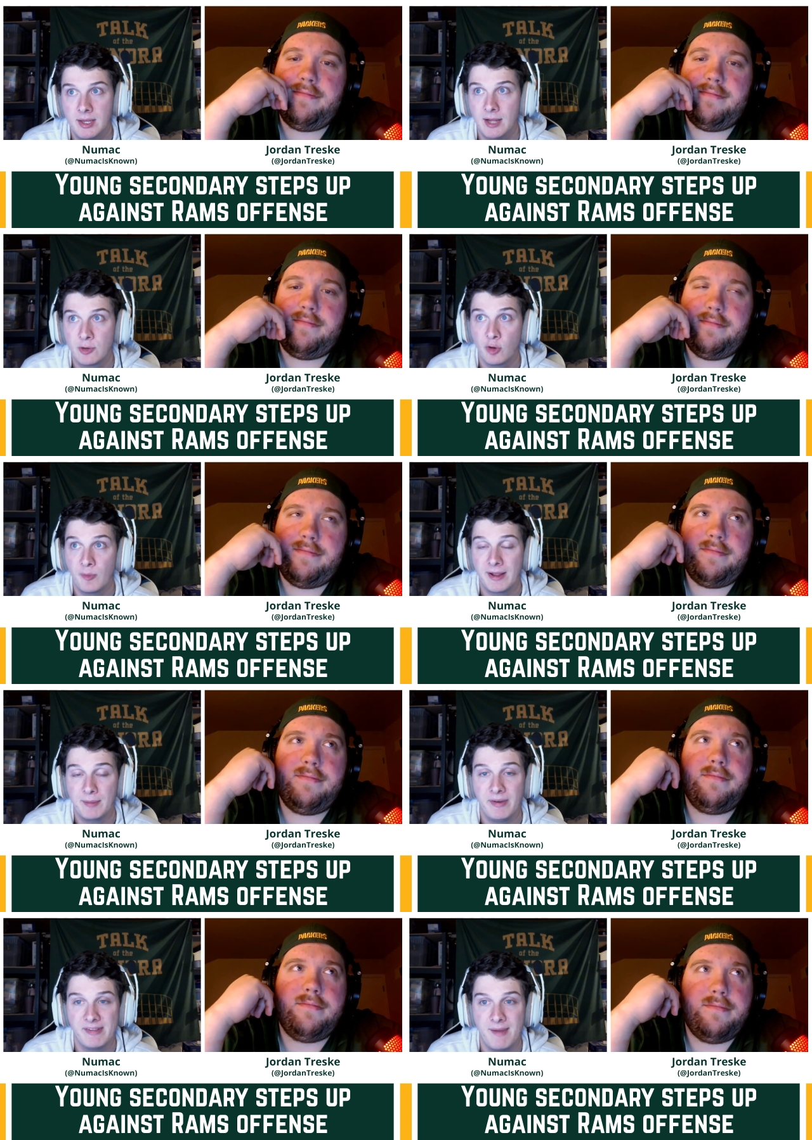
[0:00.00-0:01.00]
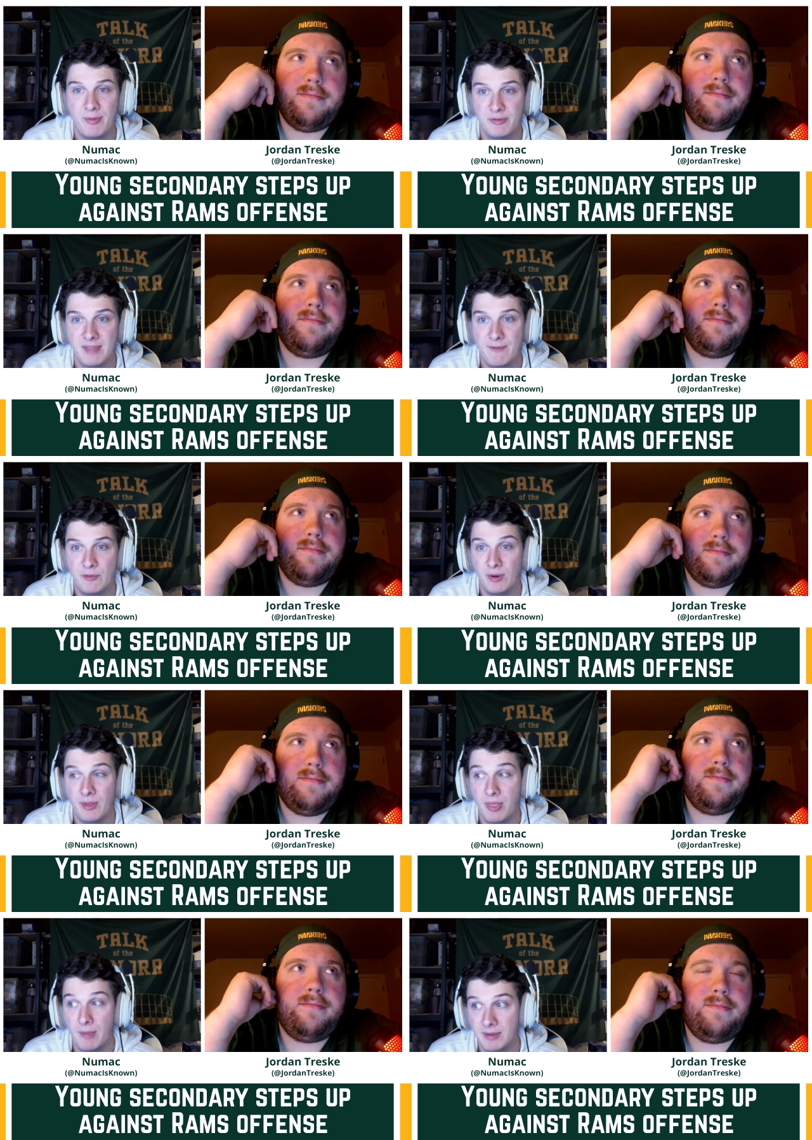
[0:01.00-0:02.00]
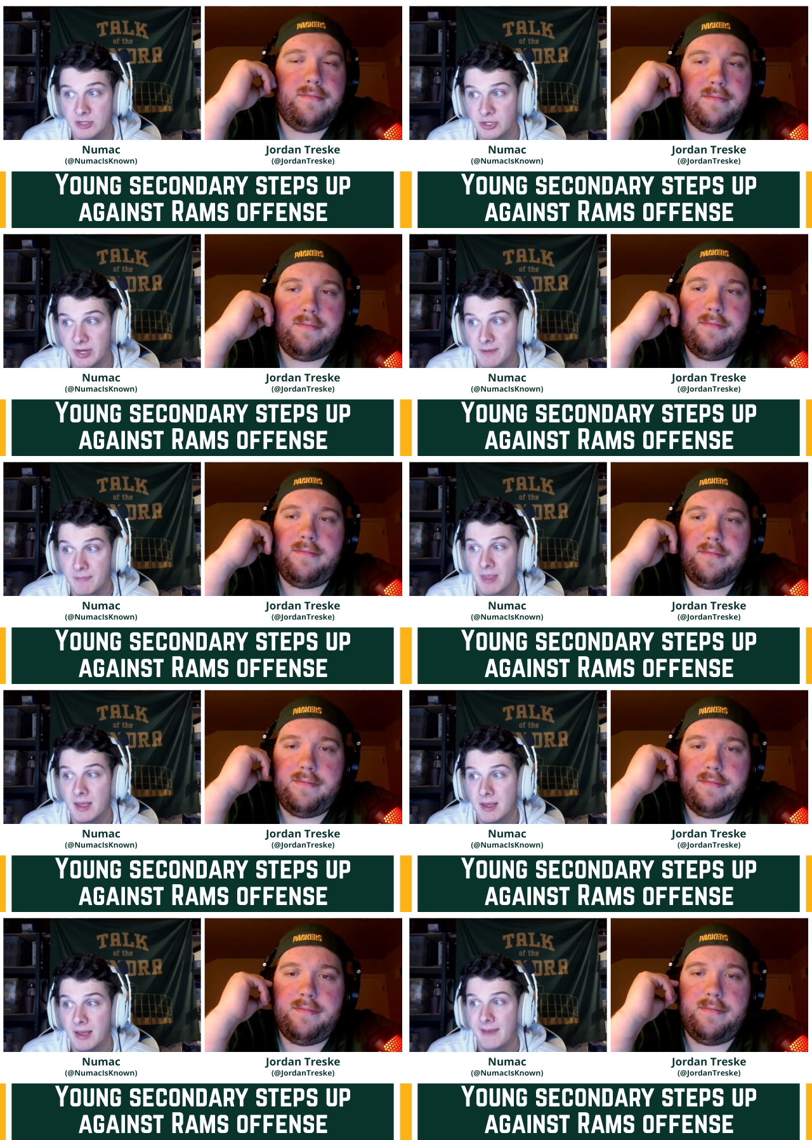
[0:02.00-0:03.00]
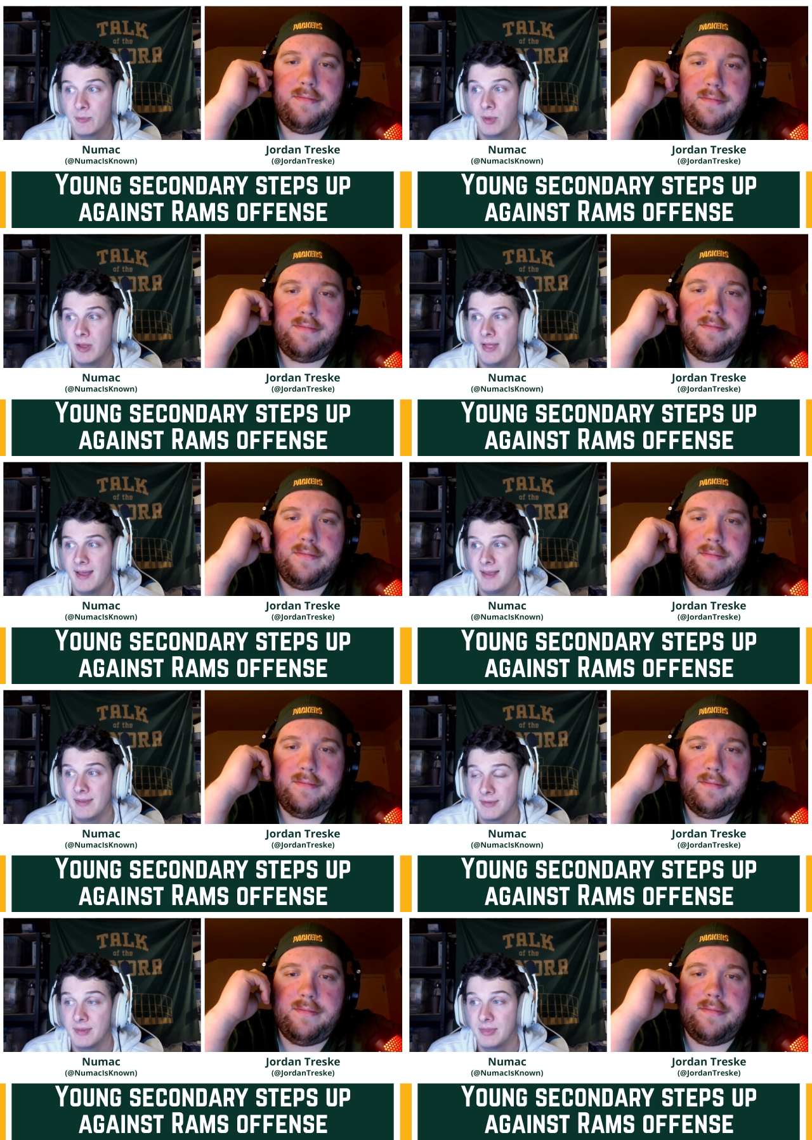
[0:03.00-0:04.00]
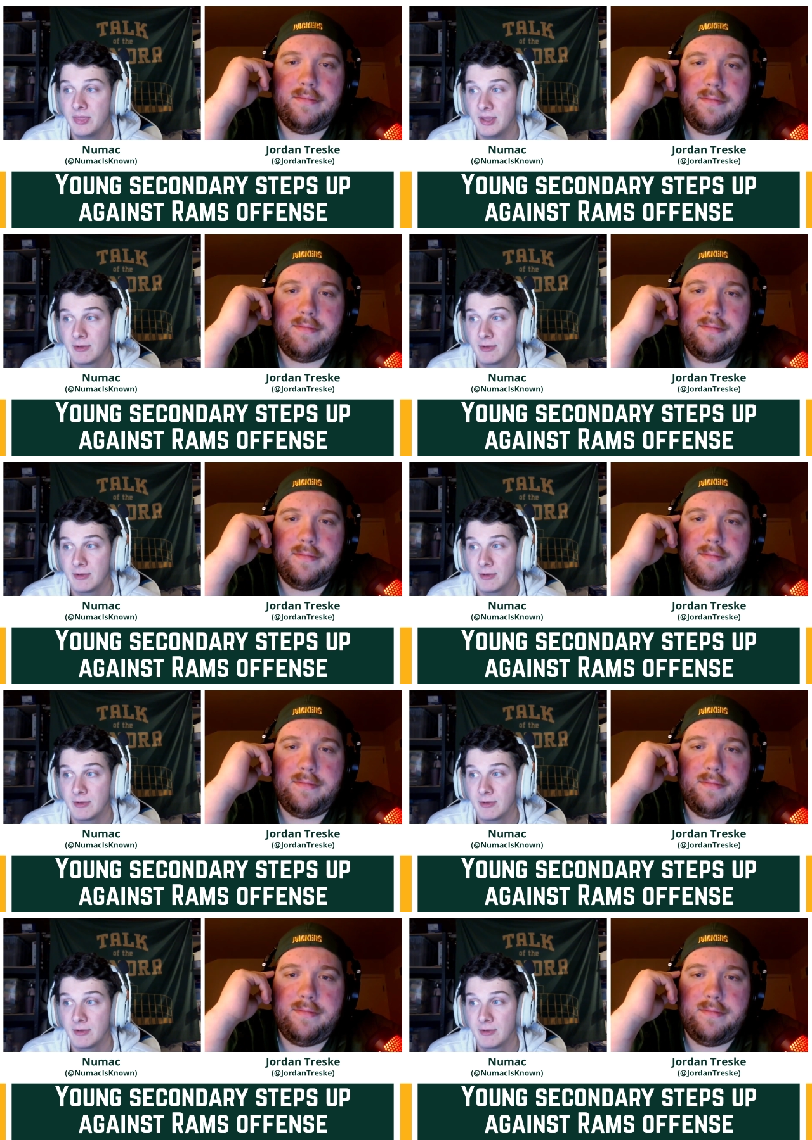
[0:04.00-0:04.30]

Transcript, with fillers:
Speaker 1: at quarterback in place of Matthew Stafford, who had a thumb injury, as well as the